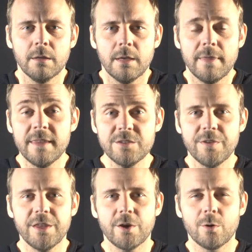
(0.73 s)
In this
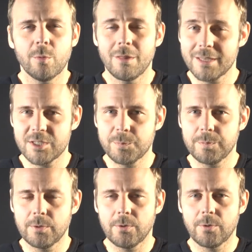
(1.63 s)
video, we'll
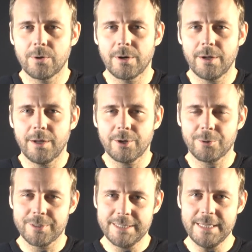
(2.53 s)
explore a
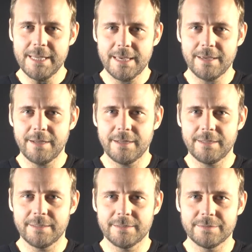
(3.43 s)
critique
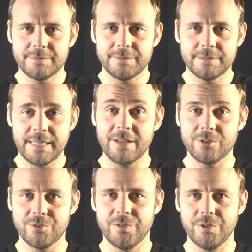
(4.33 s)
of
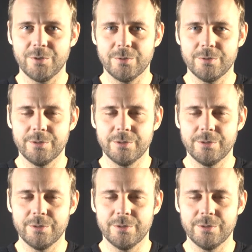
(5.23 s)
Nagel's view.